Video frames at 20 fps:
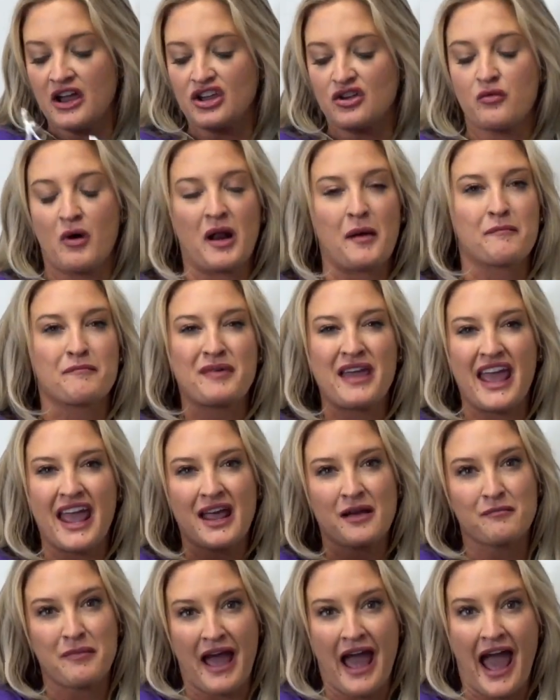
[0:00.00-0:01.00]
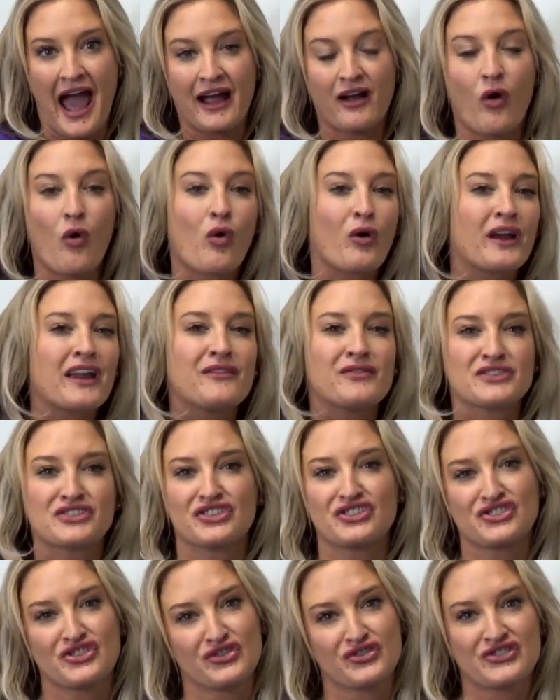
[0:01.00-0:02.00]
you want a big bag or even
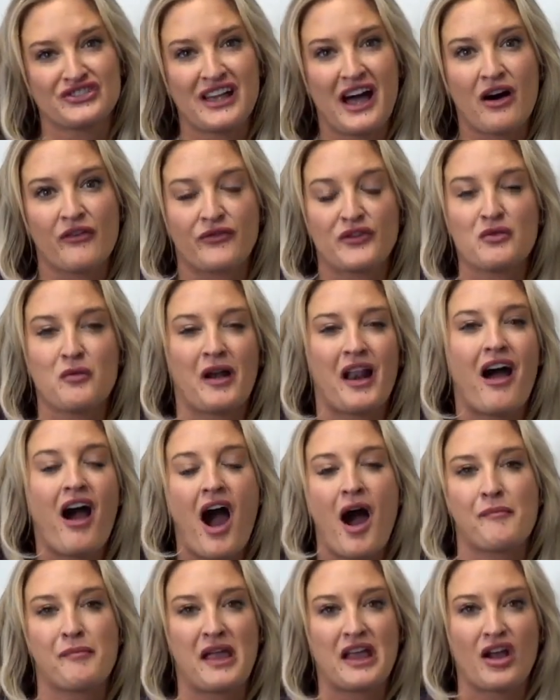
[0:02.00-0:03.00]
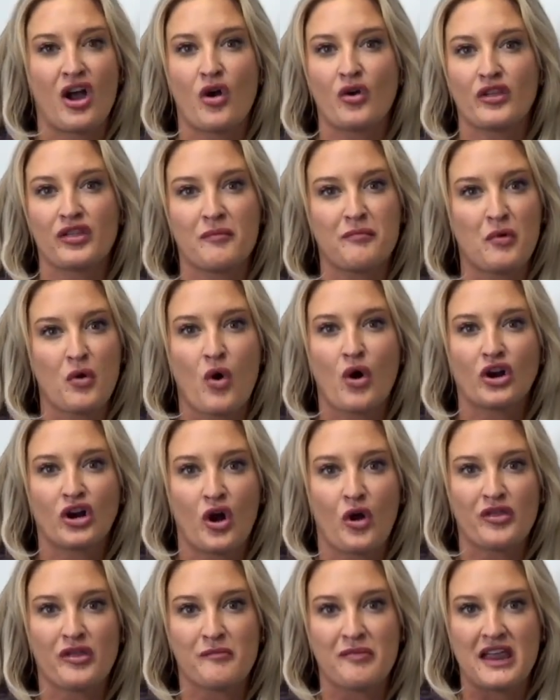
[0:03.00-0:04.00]
just yourself, you want to hop and go to the pool or
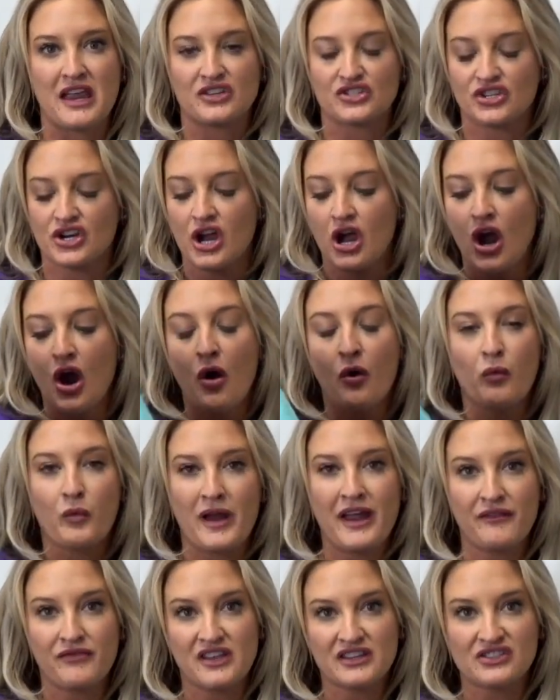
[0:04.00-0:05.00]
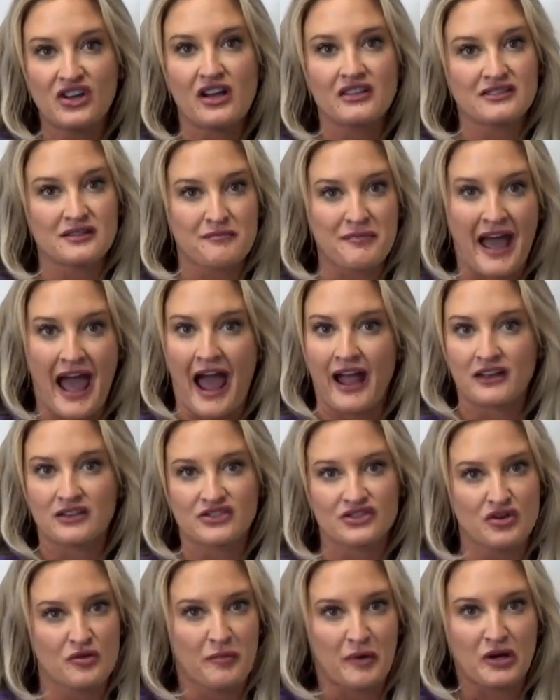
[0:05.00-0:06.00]
go to the beach, we have this awesome bag.
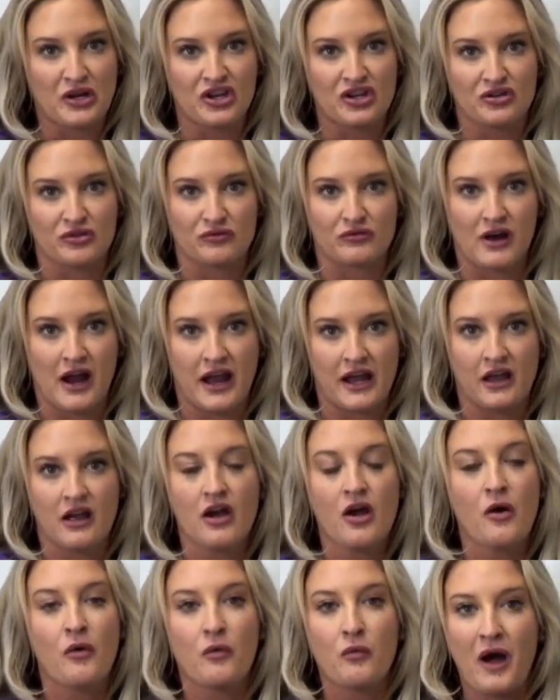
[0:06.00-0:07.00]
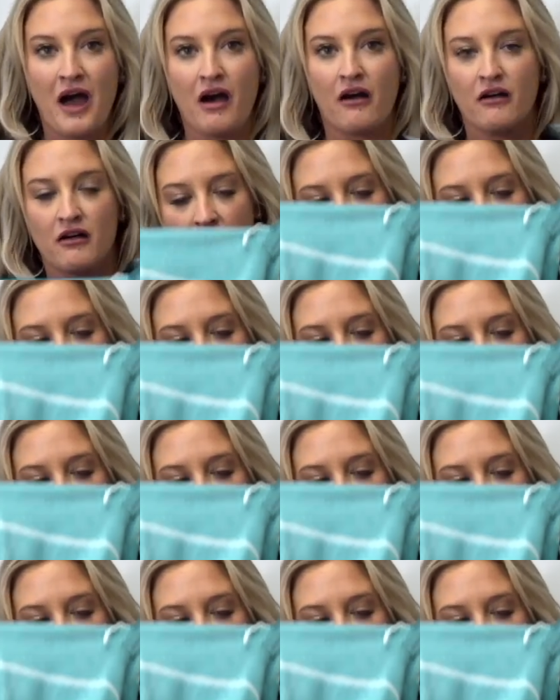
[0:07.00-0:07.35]
Super cute, right? Well,